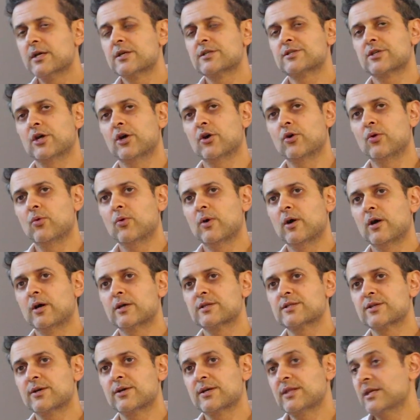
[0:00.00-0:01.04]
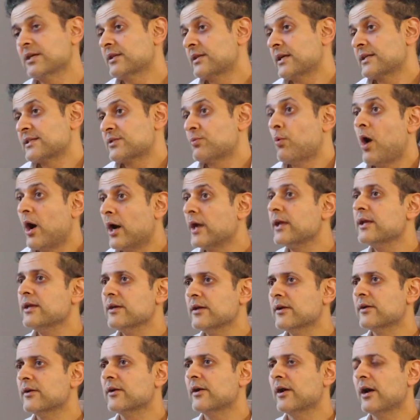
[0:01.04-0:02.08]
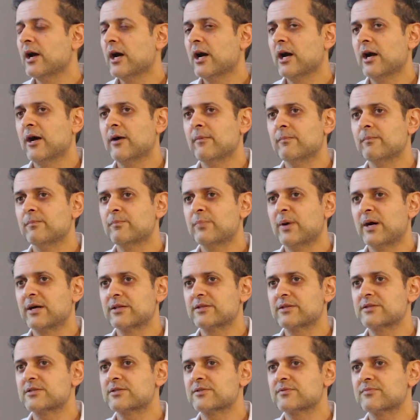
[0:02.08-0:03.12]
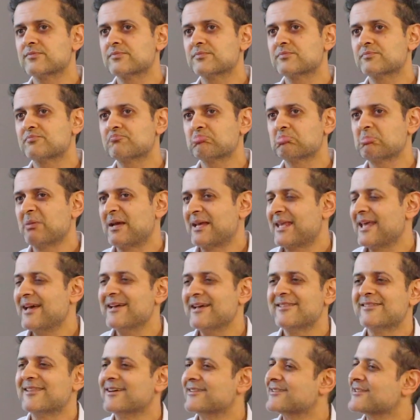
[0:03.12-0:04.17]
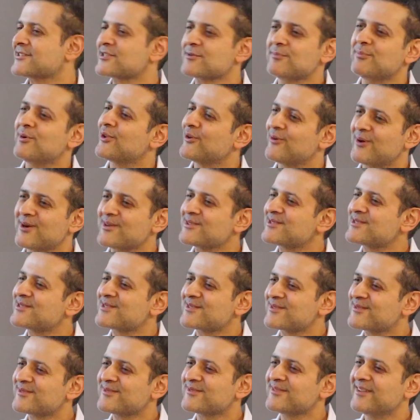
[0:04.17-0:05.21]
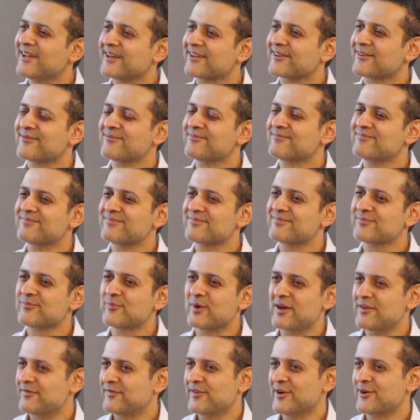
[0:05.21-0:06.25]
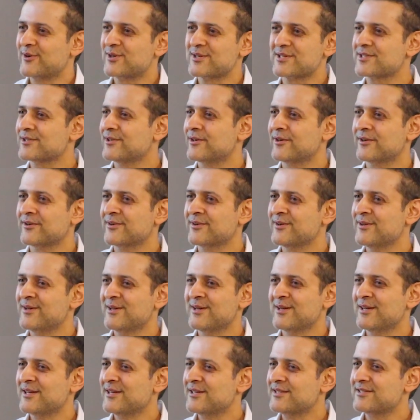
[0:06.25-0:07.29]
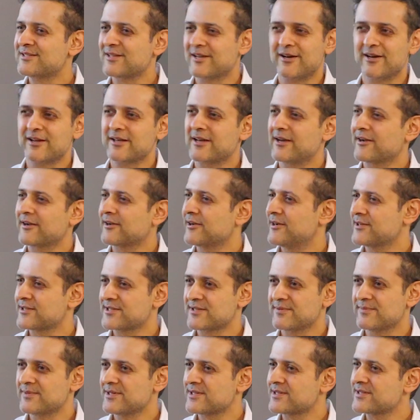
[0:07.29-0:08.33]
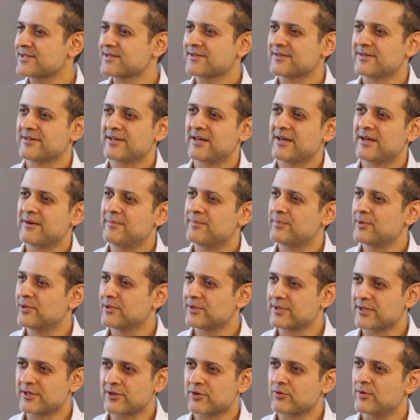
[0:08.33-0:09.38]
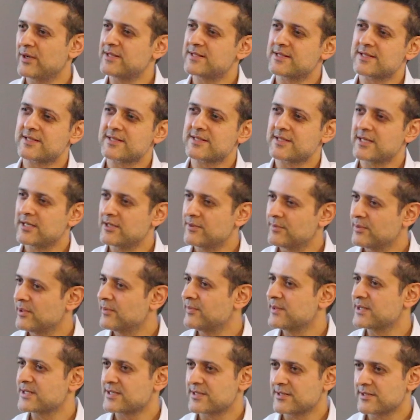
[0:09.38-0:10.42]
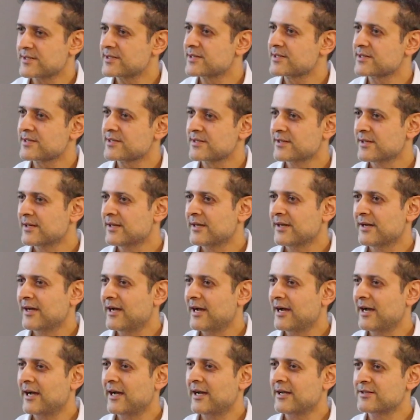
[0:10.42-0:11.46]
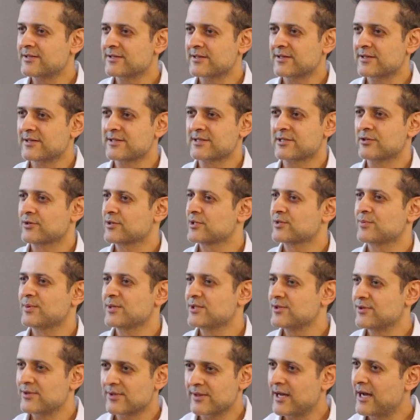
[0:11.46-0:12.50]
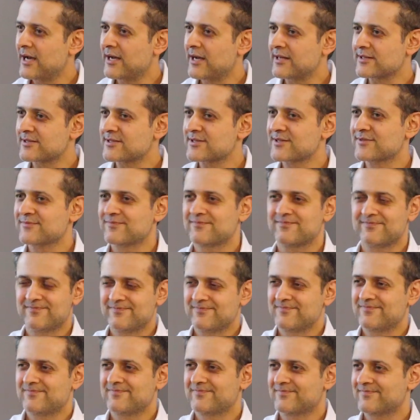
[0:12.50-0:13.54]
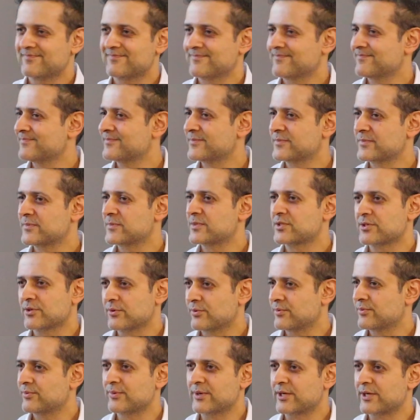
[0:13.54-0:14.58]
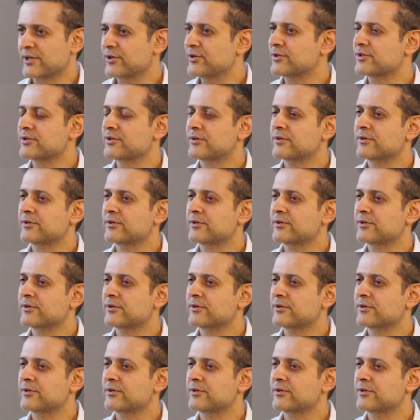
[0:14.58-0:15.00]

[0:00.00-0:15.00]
So I think that's why. But again, that doesn't bother us. Like, we're focused on delighting our customers and building a great sustainable business. And as long as we're doing that, so we're good.